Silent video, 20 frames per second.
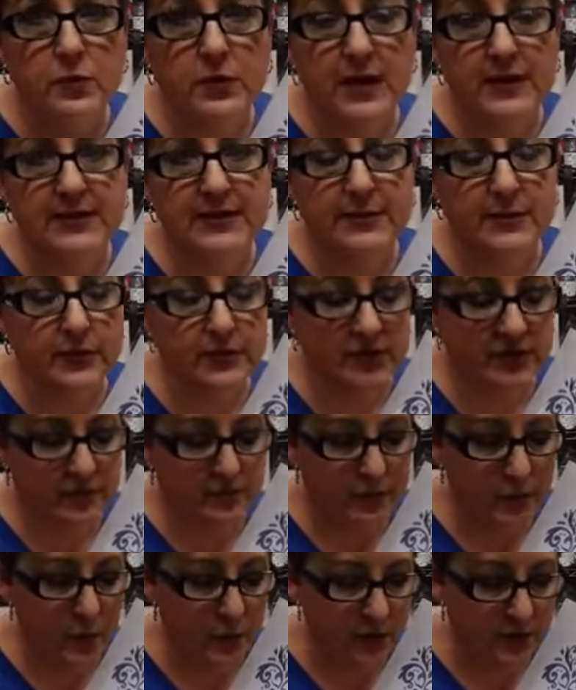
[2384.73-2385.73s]
customers
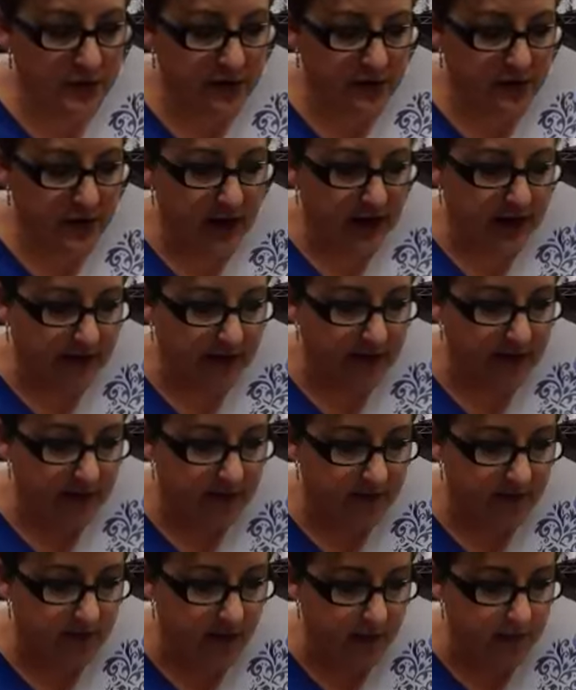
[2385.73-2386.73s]
to order directly
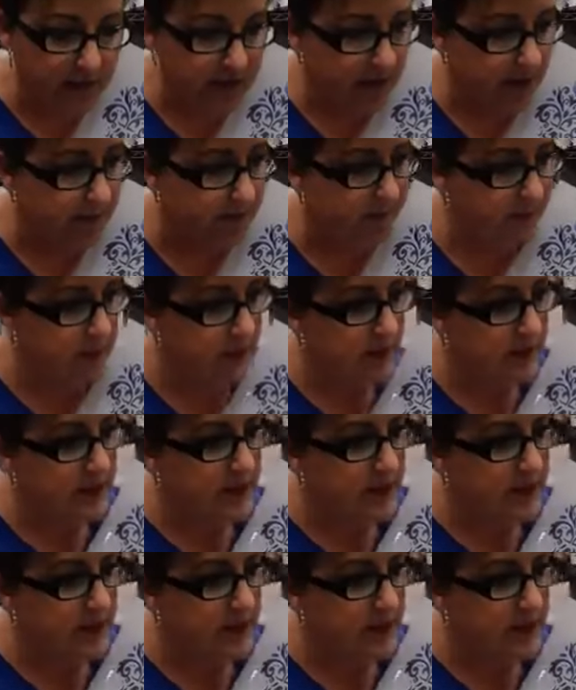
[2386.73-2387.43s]
from them.